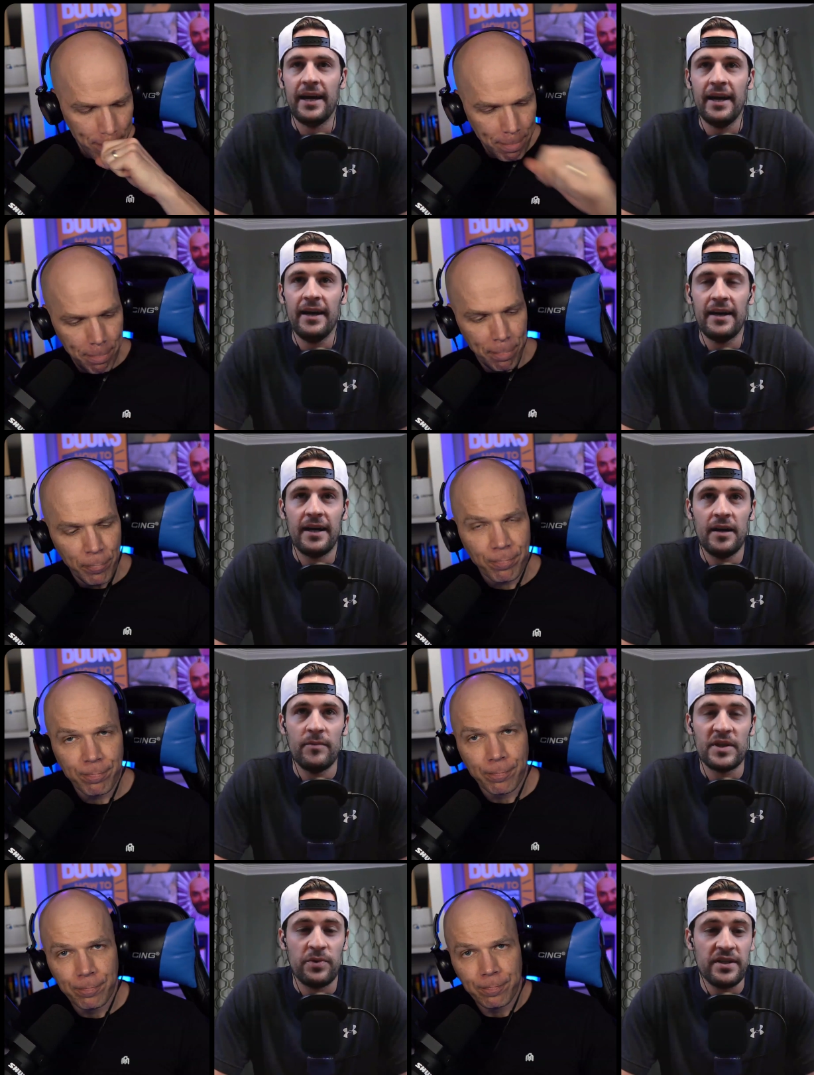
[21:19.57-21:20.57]

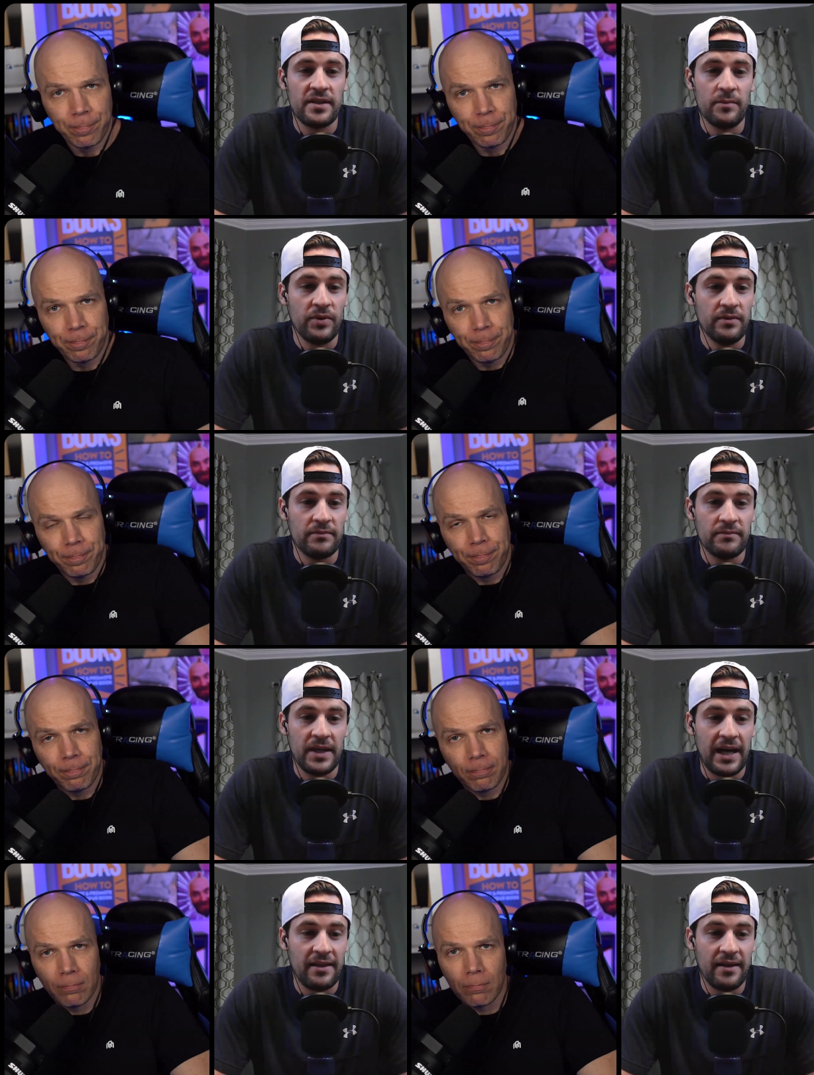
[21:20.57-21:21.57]
Speaker 1: Yeah, it's pretty
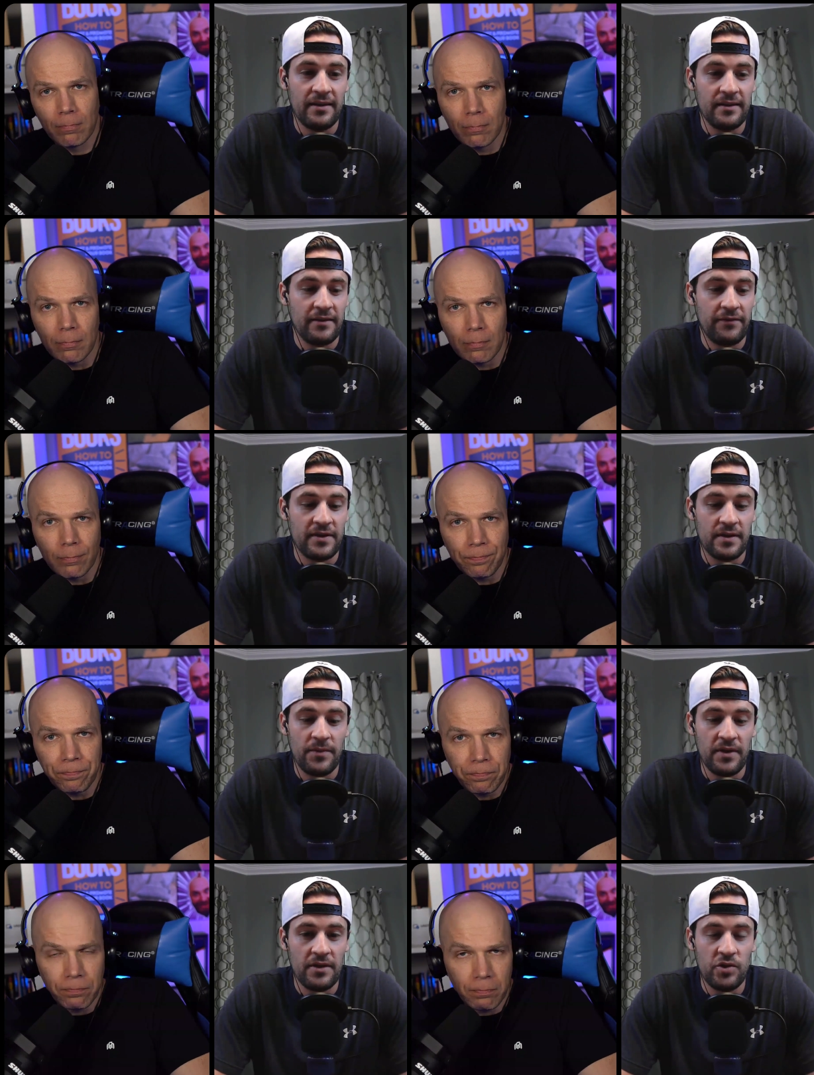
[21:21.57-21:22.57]
simple. I think
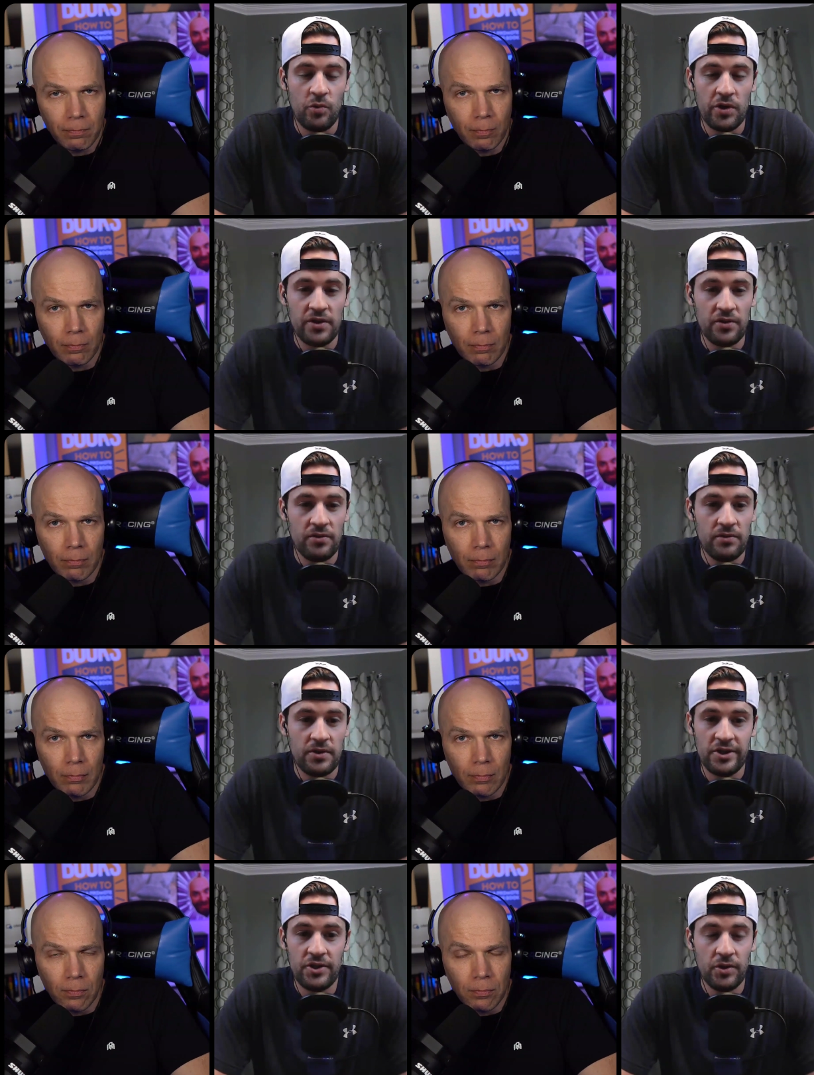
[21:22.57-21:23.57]
if it's something that you want to
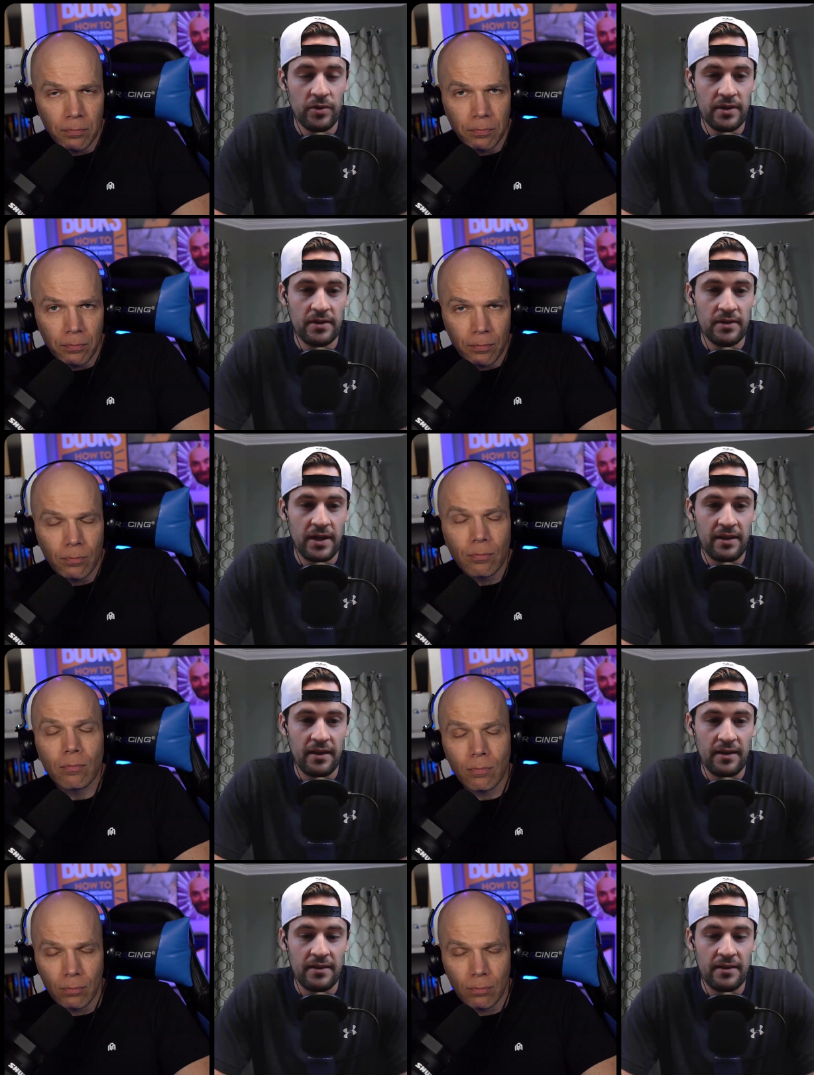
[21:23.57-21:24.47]
do, just do it.